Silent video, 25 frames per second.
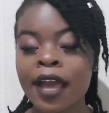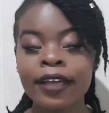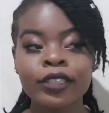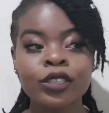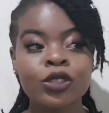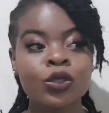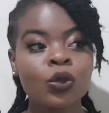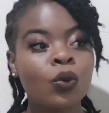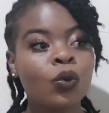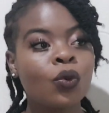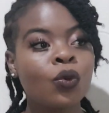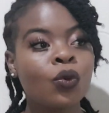
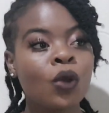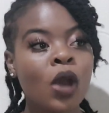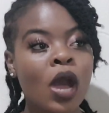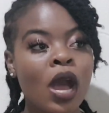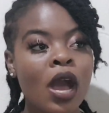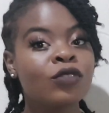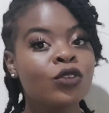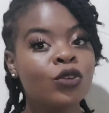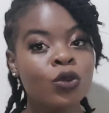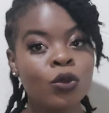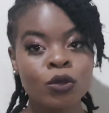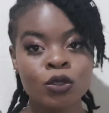So
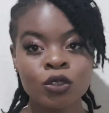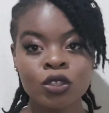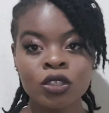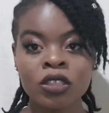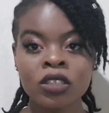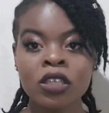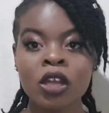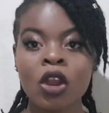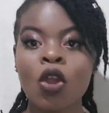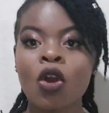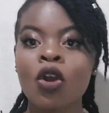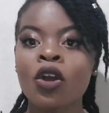if you go to the
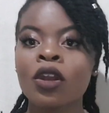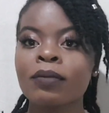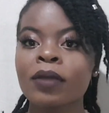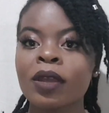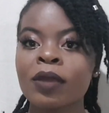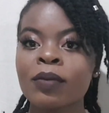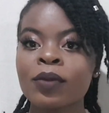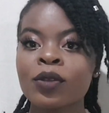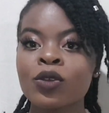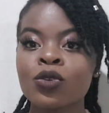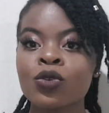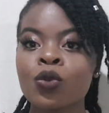salon,
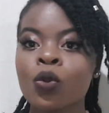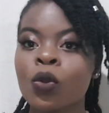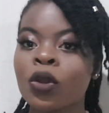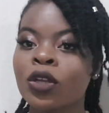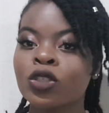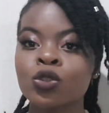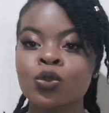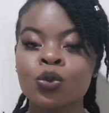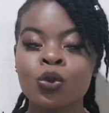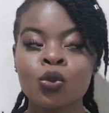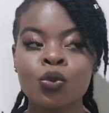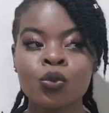maybe you go
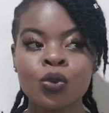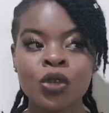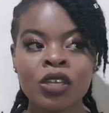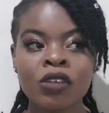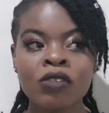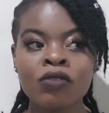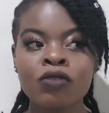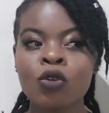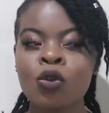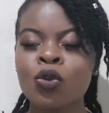and do a weave,